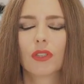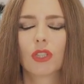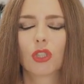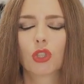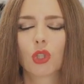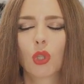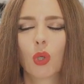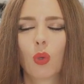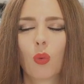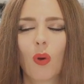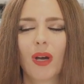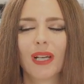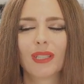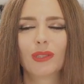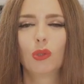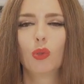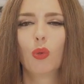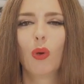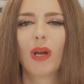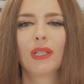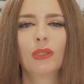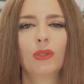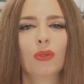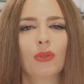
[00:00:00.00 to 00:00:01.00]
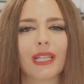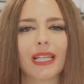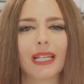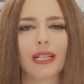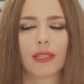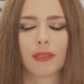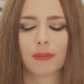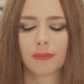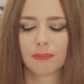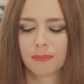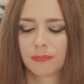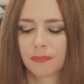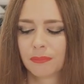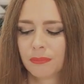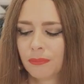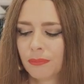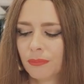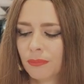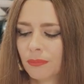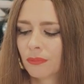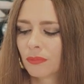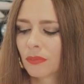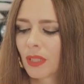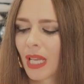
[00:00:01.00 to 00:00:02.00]
So what do I do here?
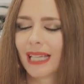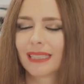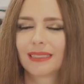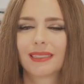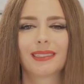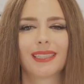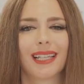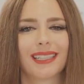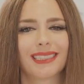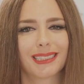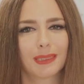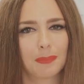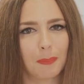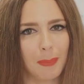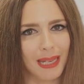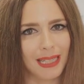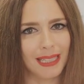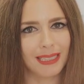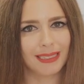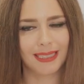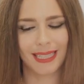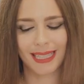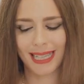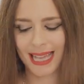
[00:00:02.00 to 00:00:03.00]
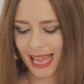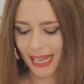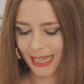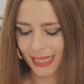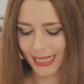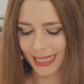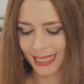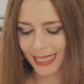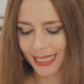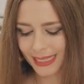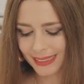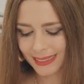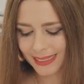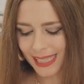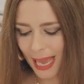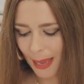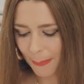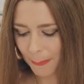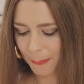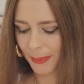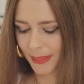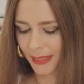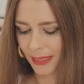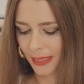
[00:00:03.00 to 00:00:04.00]
I start smelling the garlic. It's
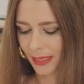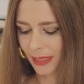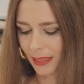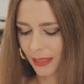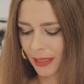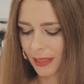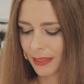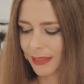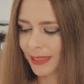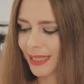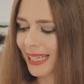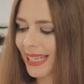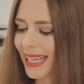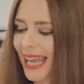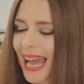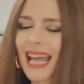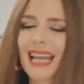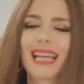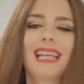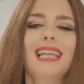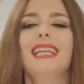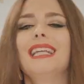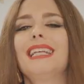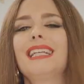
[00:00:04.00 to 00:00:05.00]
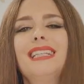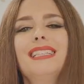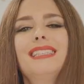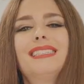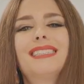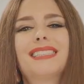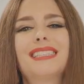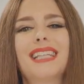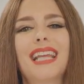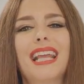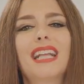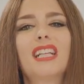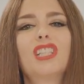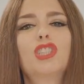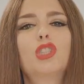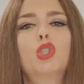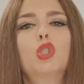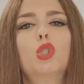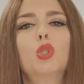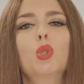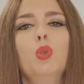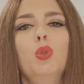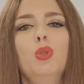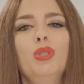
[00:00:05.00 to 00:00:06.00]
happening. The garlic is
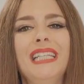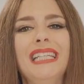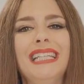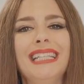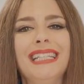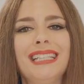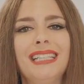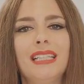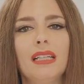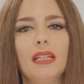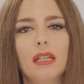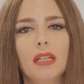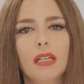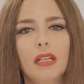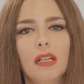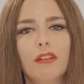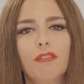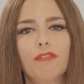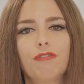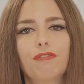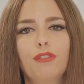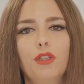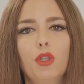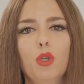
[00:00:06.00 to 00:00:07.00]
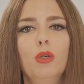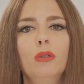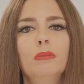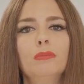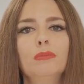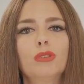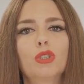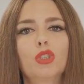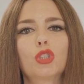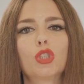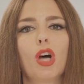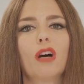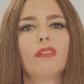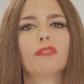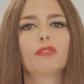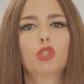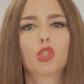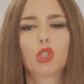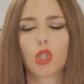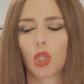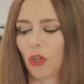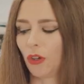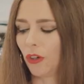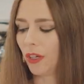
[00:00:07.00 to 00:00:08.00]
exuding fumes
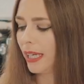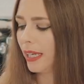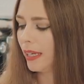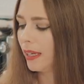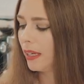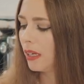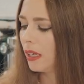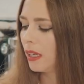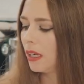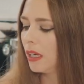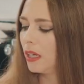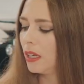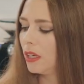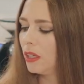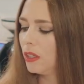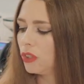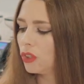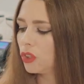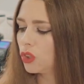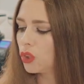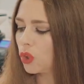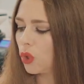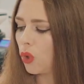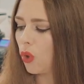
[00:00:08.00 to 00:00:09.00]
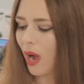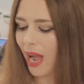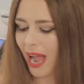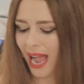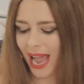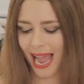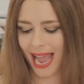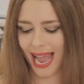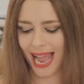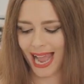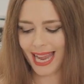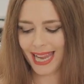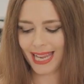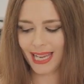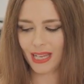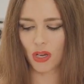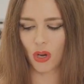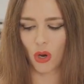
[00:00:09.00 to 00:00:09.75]
of joy. So now add